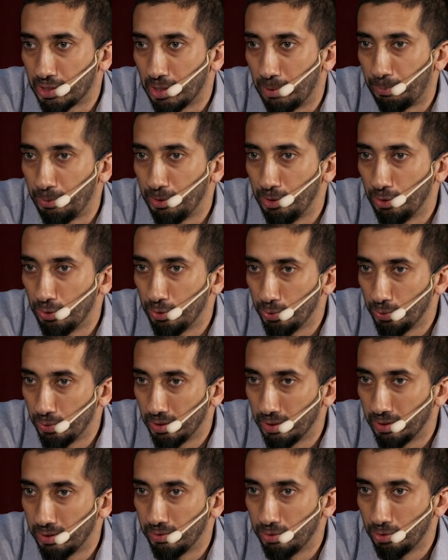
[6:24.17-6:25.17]
company or do
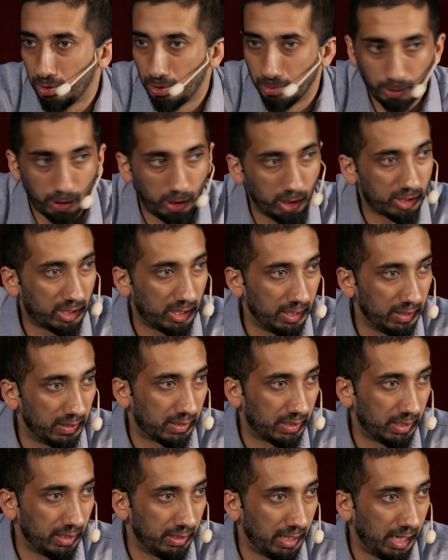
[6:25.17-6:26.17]
the books and
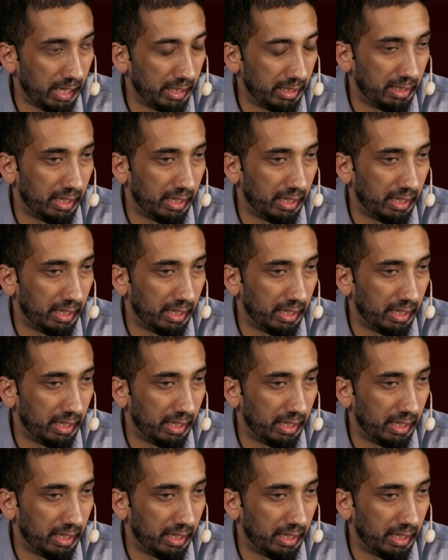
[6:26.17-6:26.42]
this and that.